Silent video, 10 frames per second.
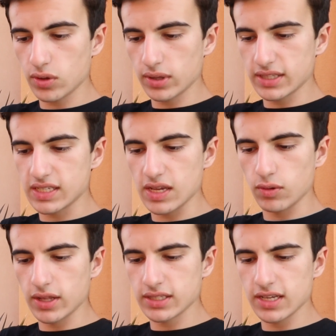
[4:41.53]
let's see
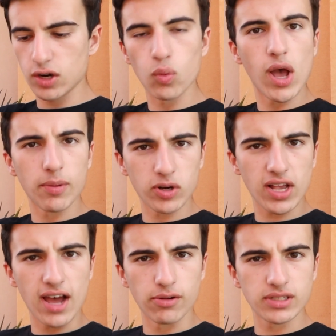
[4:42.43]
our Wailmer
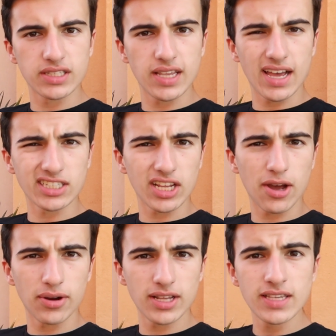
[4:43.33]
count to see actually
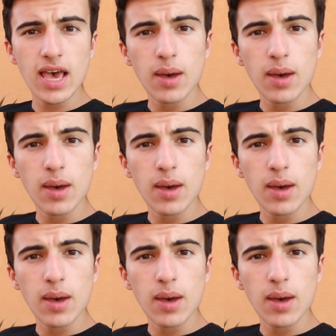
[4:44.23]
how it is.